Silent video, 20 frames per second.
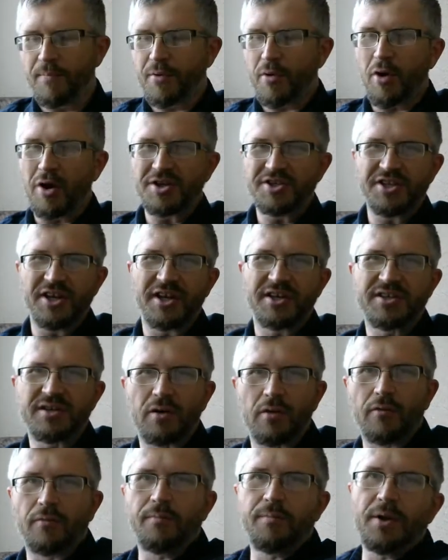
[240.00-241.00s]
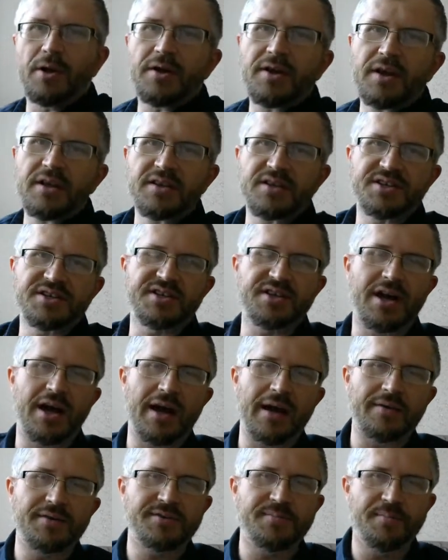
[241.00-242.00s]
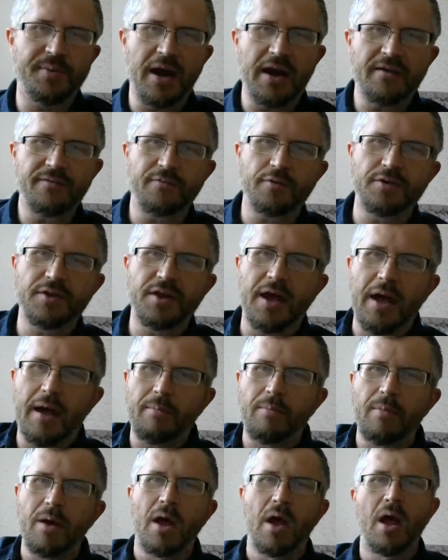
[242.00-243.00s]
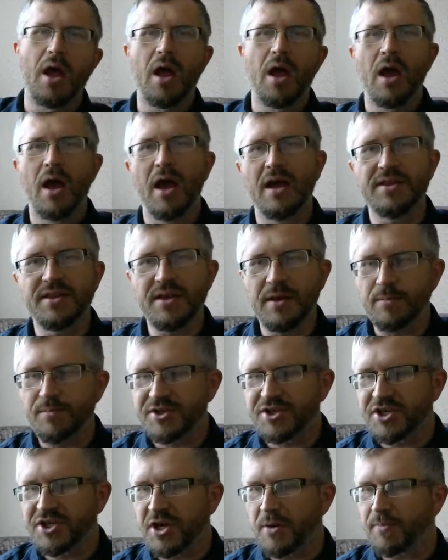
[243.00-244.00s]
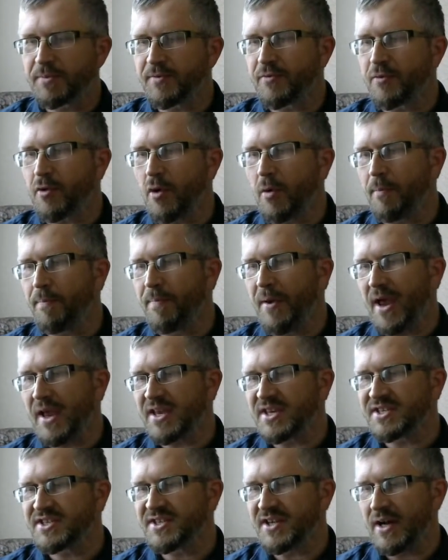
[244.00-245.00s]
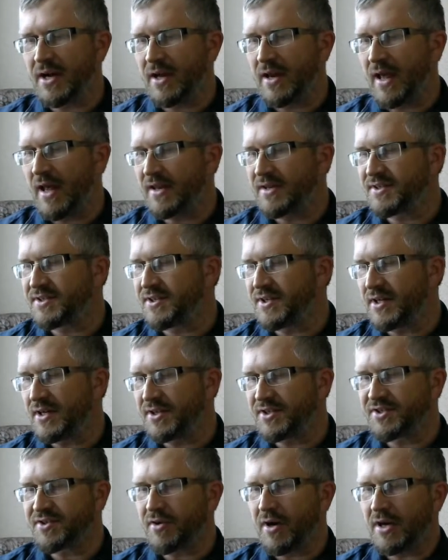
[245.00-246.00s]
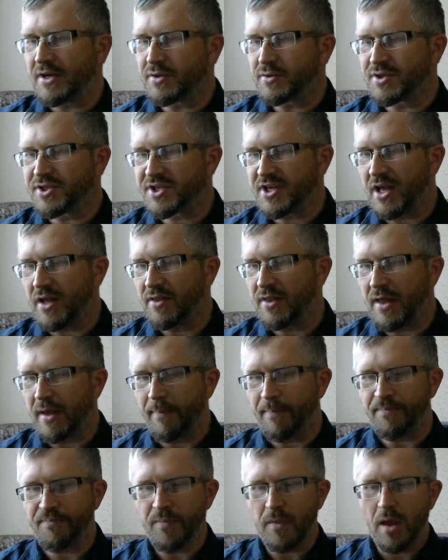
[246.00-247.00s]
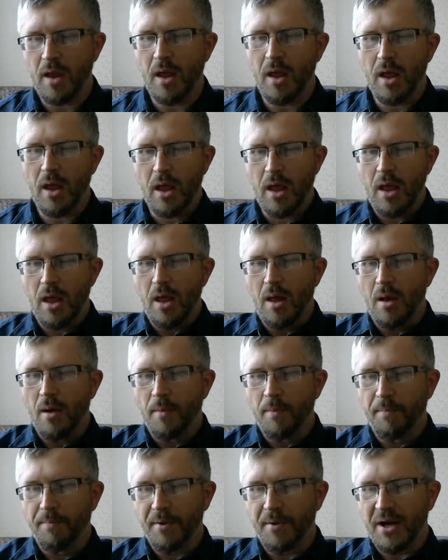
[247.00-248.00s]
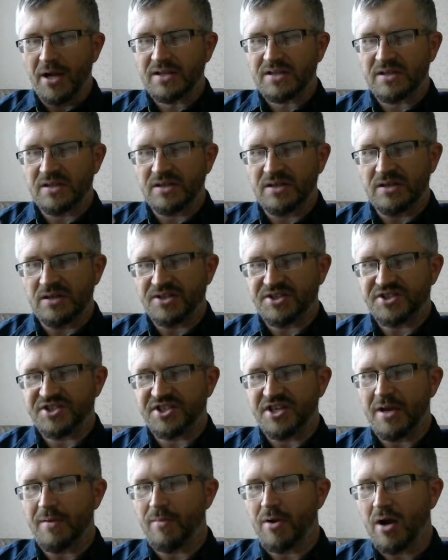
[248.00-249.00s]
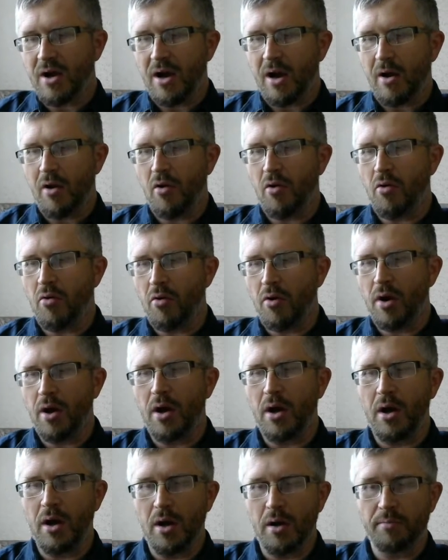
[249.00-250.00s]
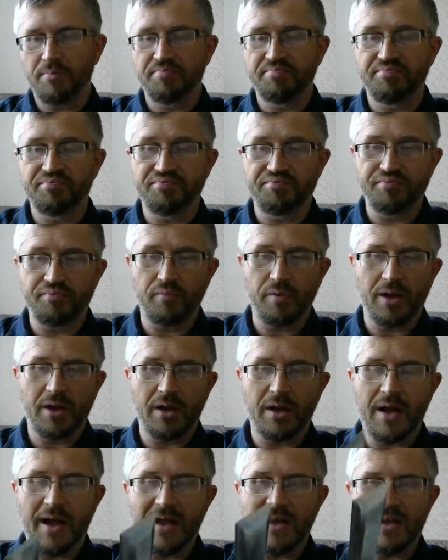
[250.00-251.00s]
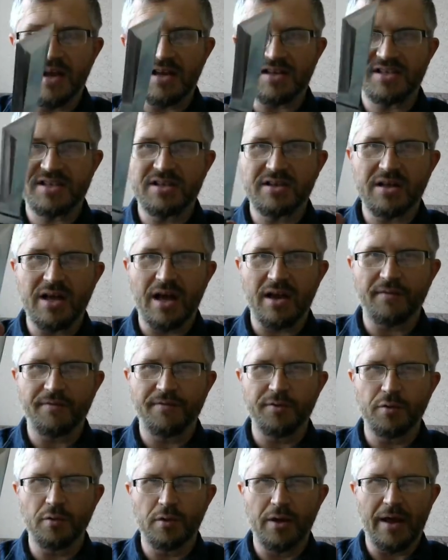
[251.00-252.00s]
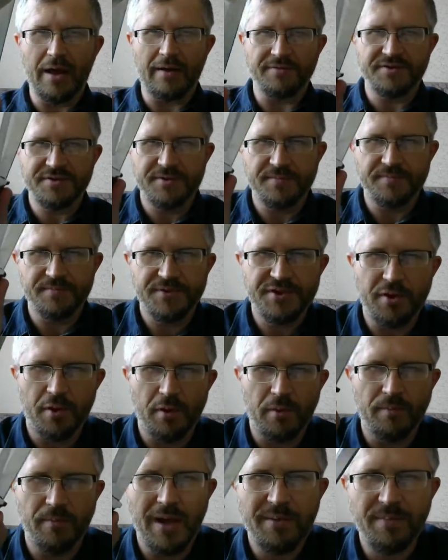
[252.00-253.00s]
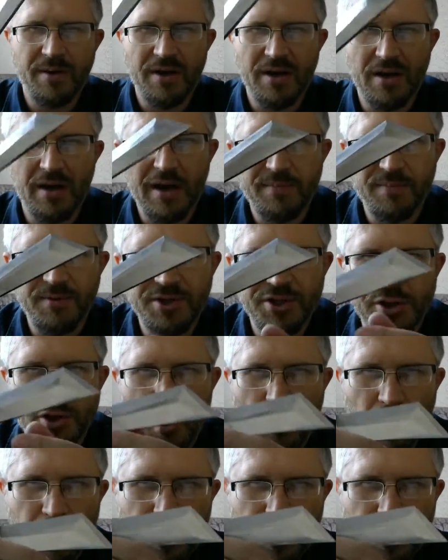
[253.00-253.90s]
project of building these knives, paid for them, had them shipped from Pakistan and uh, tried to sell them. But uh, somehow, uh, well, I, I, still got a few left. So let me let me show